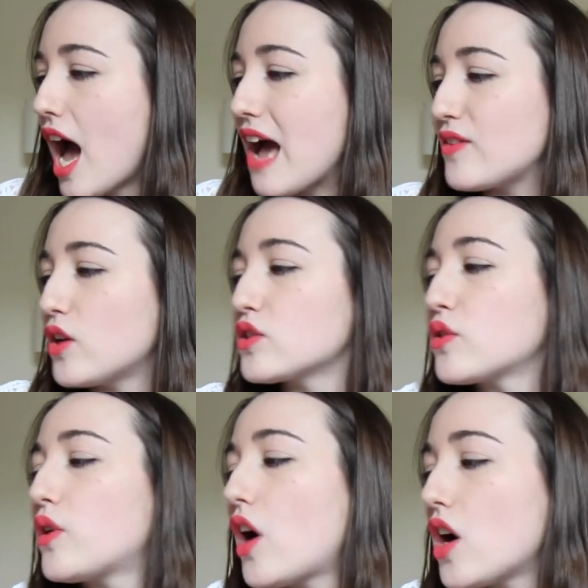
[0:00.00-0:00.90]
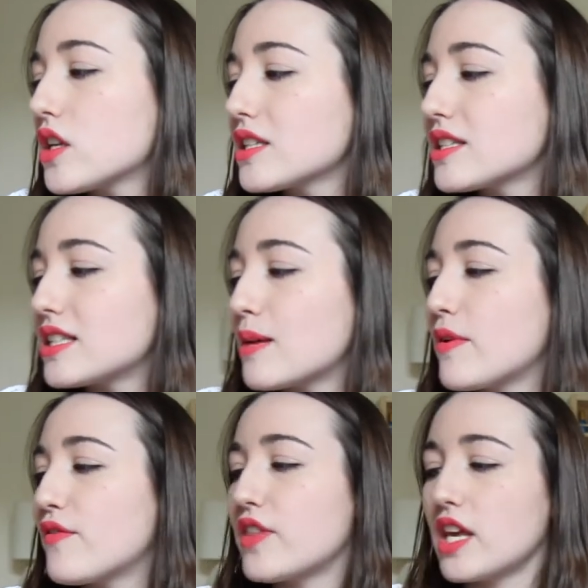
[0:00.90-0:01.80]
I've also got some
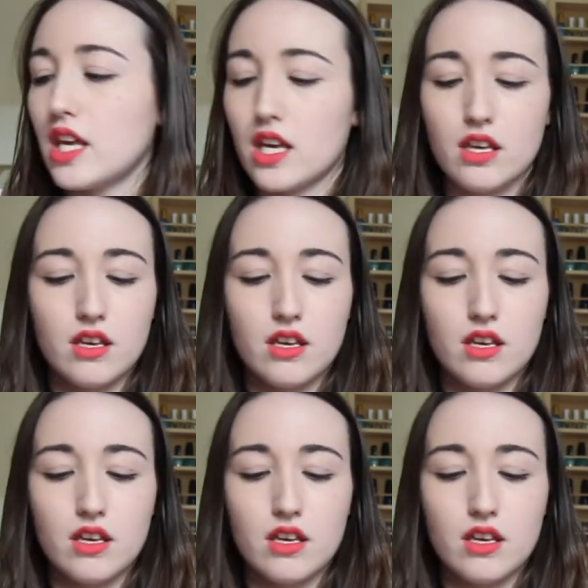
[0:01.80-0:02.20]
of the